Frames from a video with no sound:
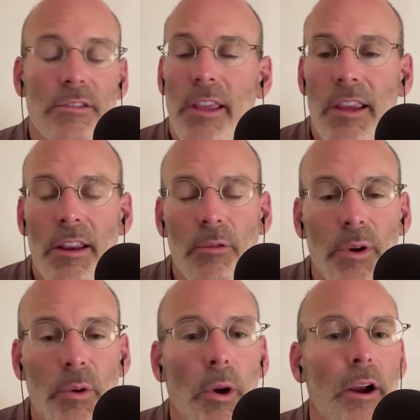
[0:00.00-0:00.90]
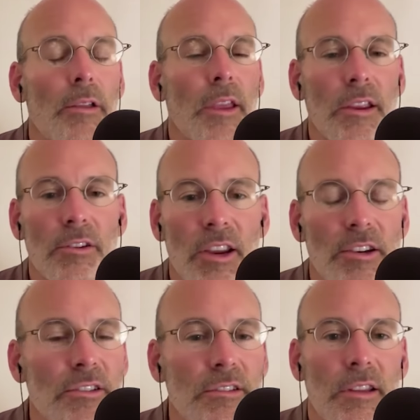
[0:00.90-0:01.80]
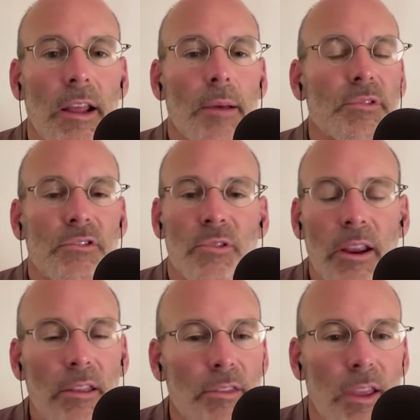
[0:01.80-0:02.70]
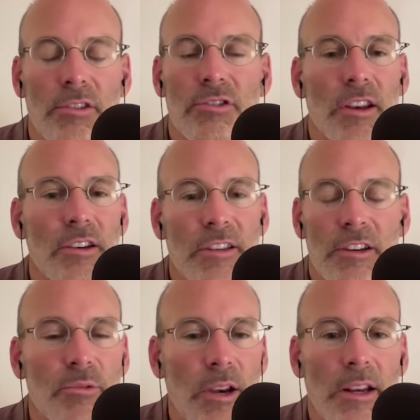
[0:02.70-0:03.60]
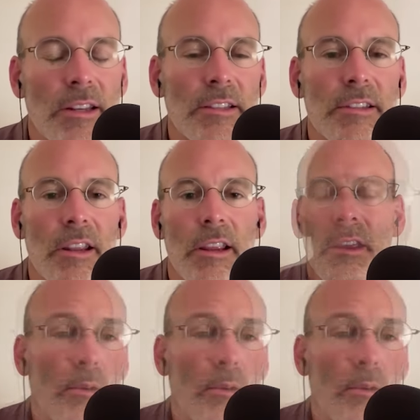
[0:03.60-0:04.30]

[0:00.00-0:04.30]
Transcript: they can rewire, they can change synapse strength, they can change dendritic density,